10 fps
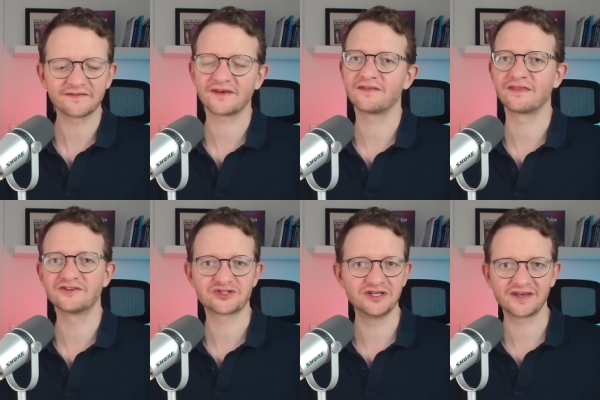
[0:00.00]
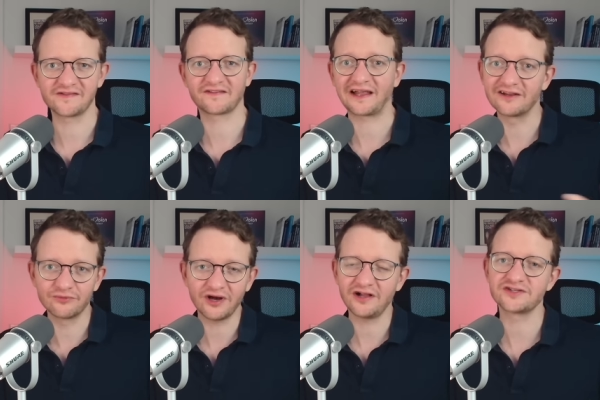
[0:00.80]
I think she can sell it
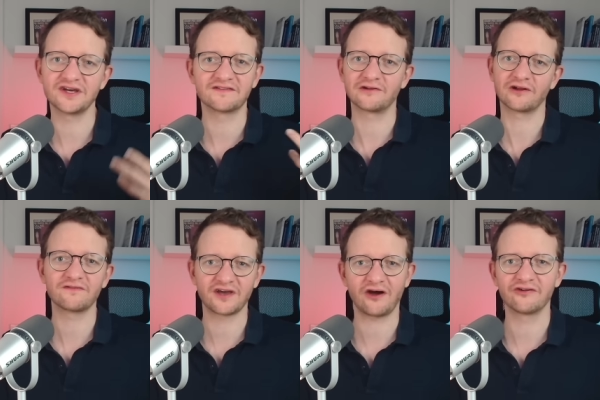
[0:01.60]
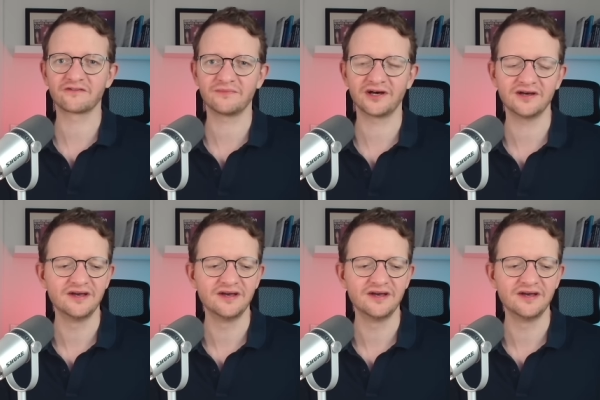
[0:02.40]
well. She has a lot of charisma.